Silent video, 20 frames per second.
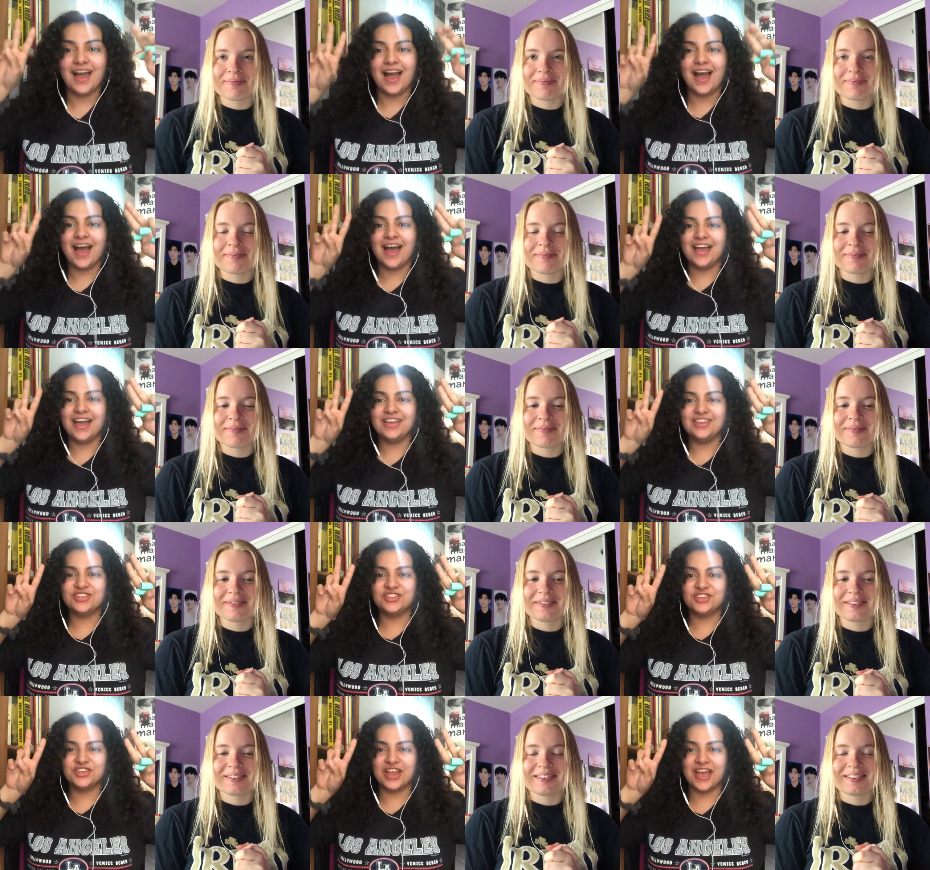Speaker 1: Hi,
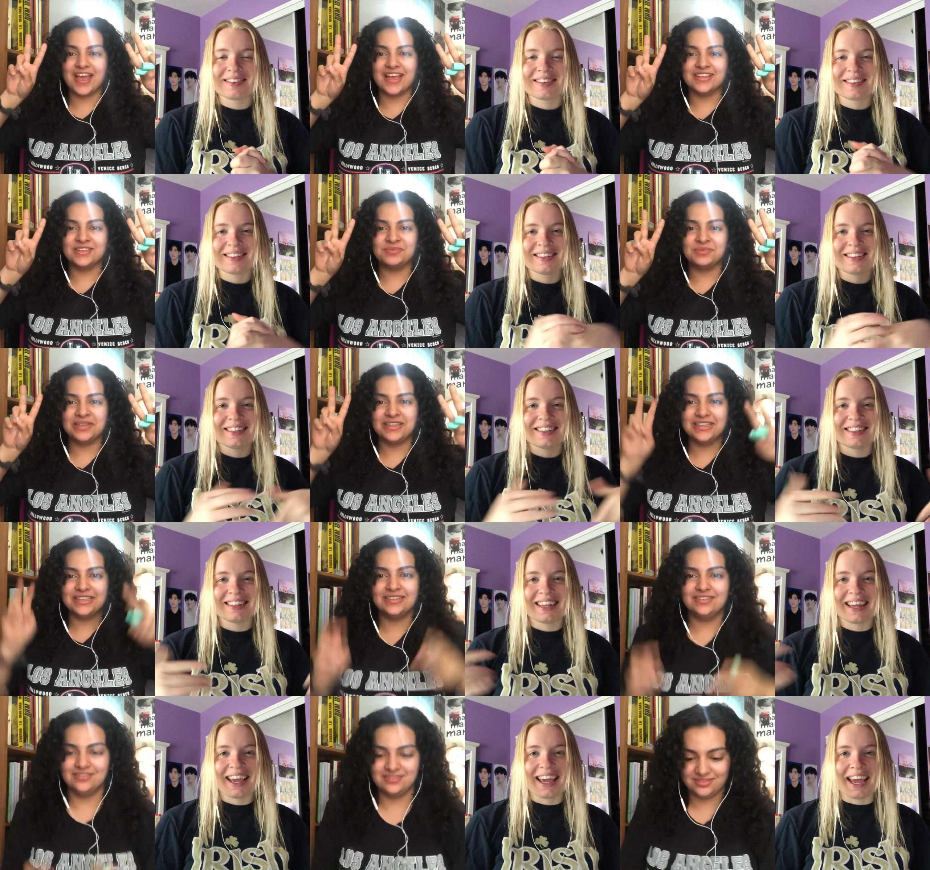it's
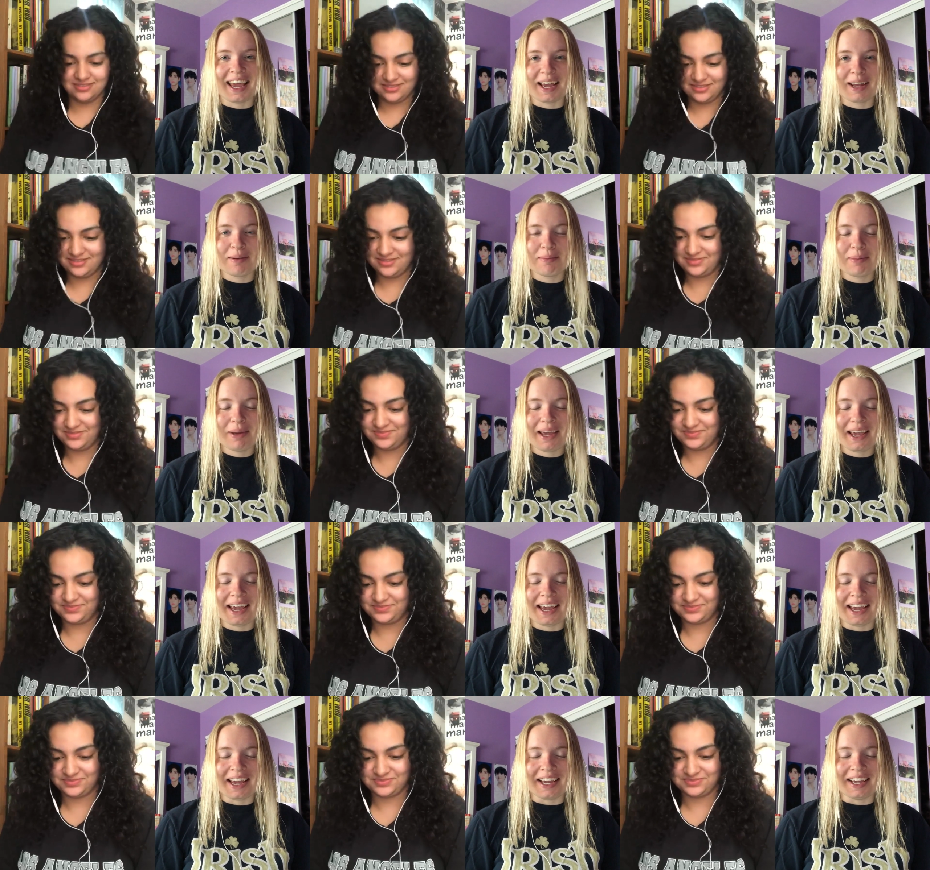Jasmine.
Speaker 2: And
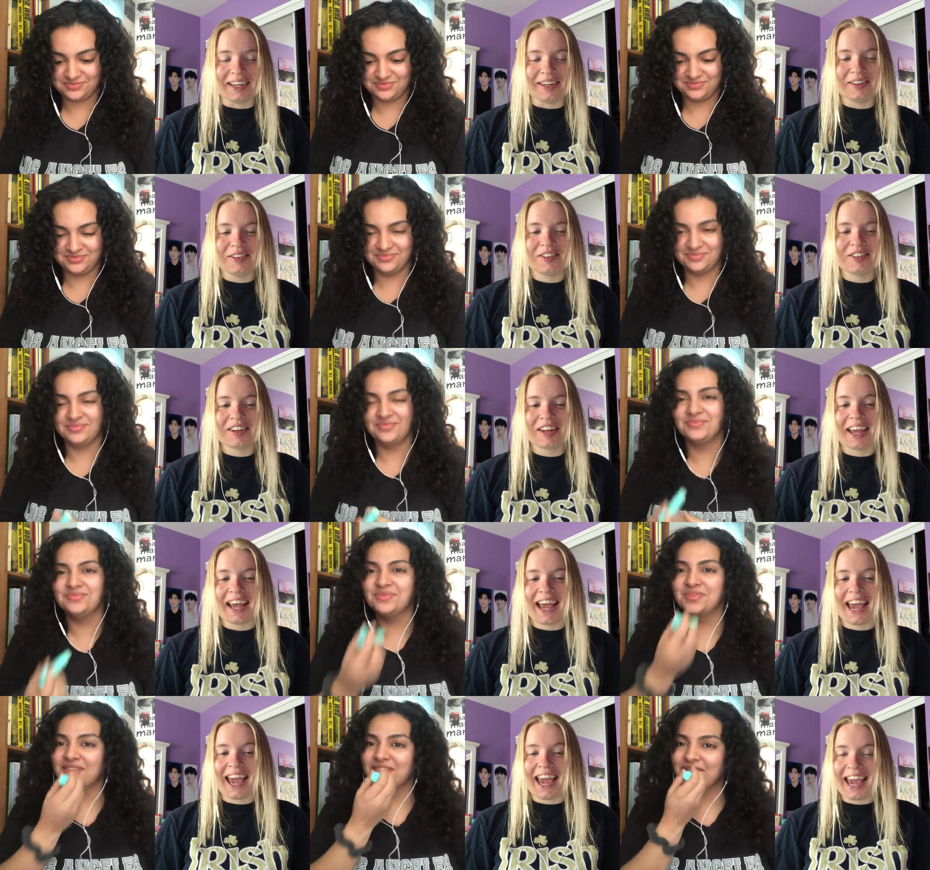Paige.
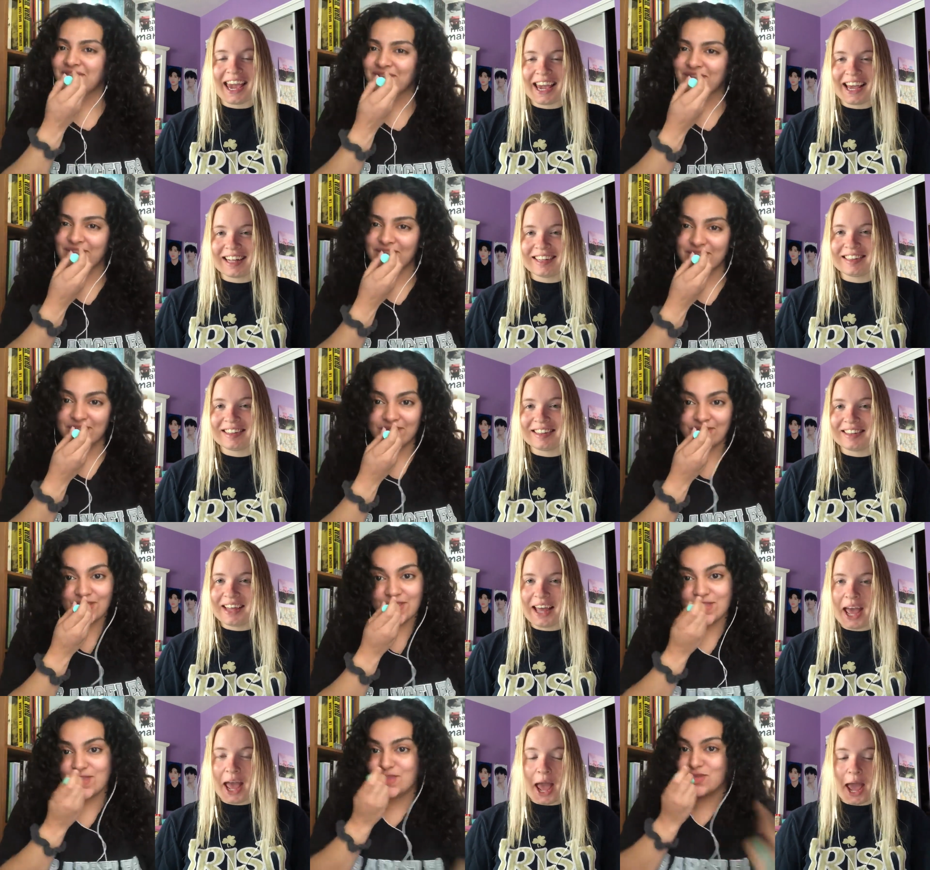And
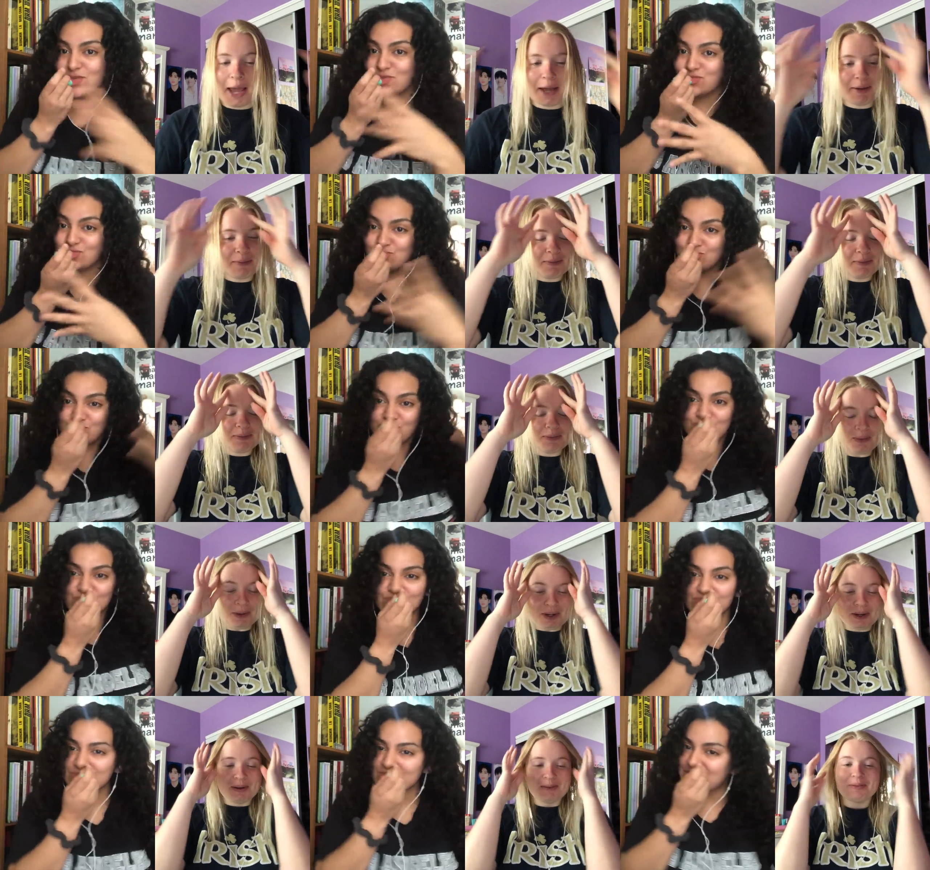today,
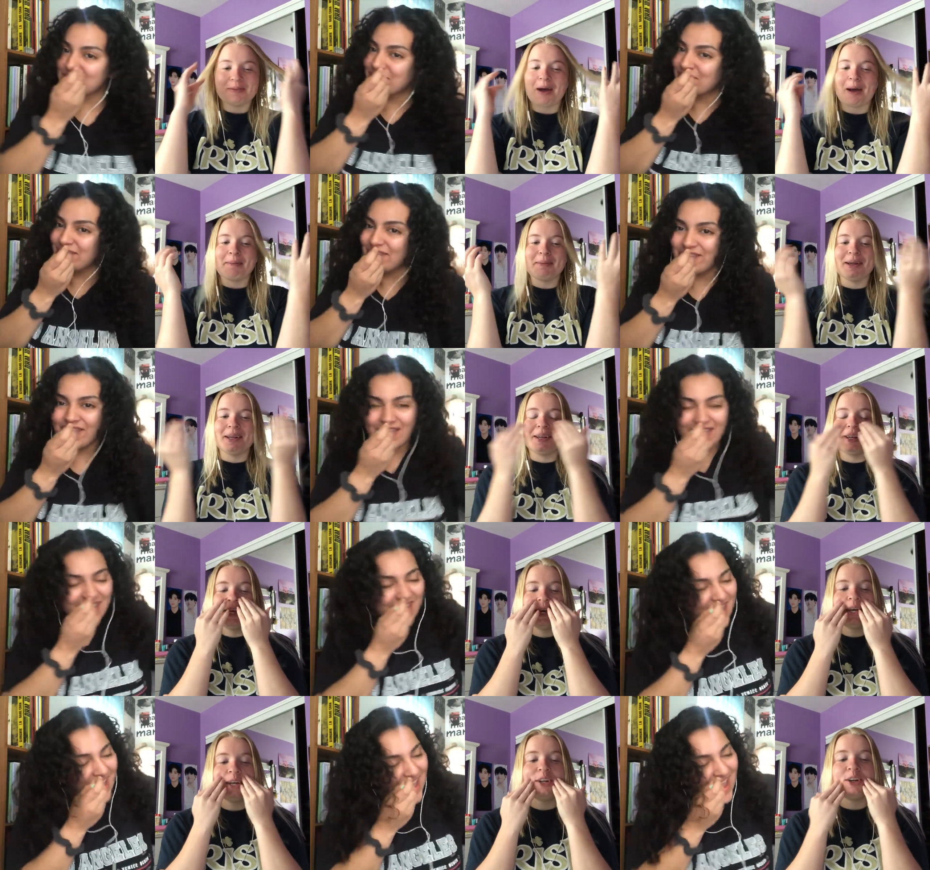I
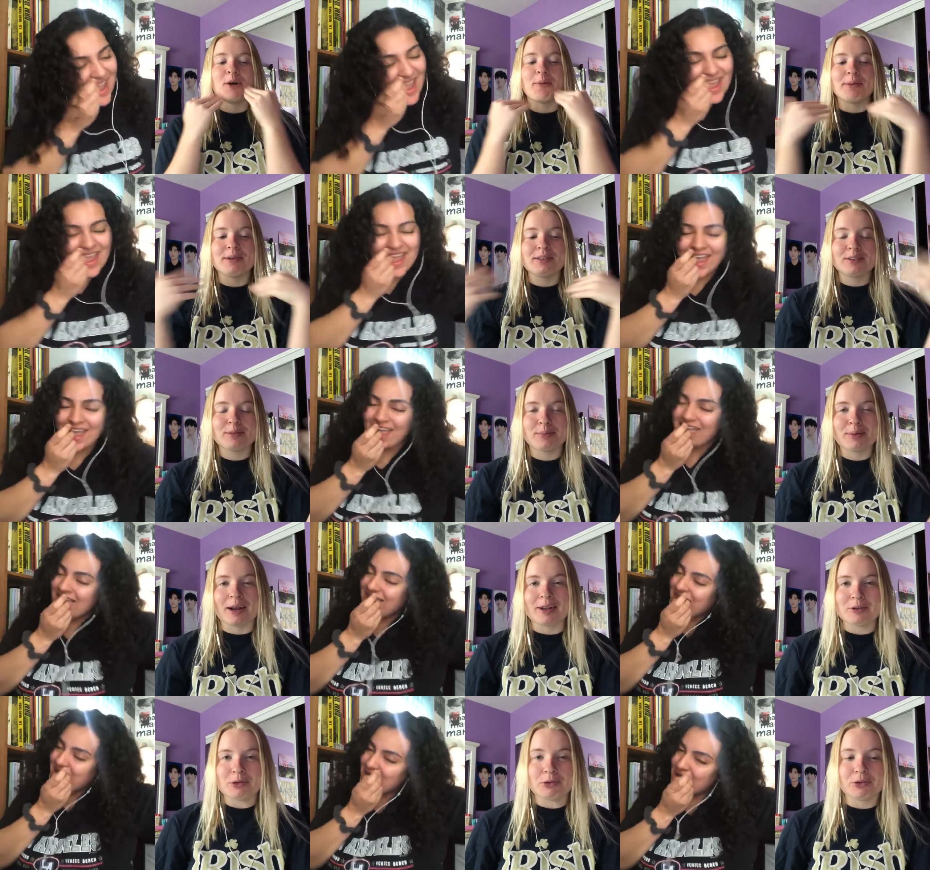mean, nobody's
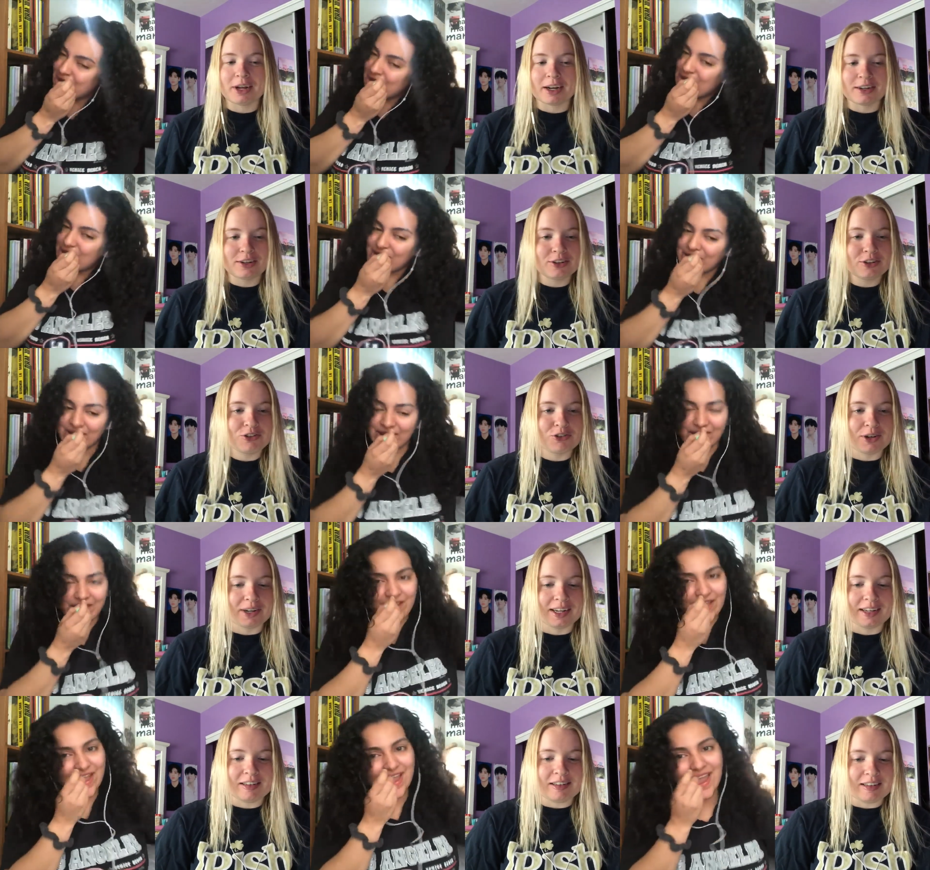surprised we're reacting to
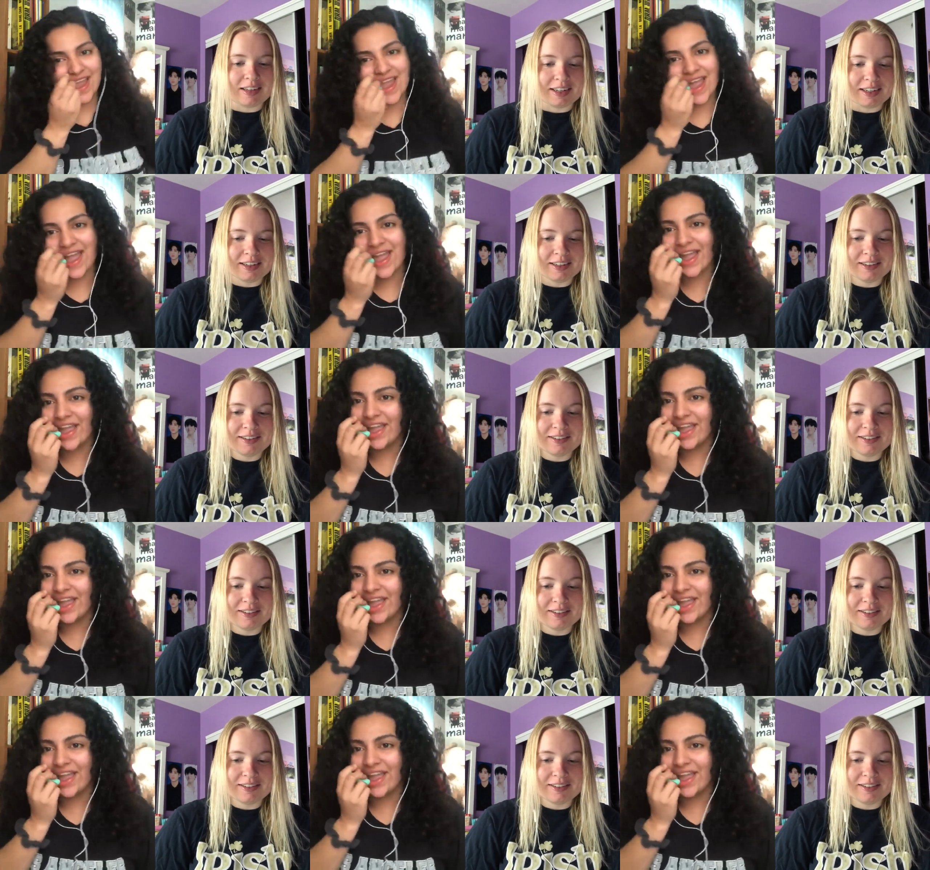Stray Kids again,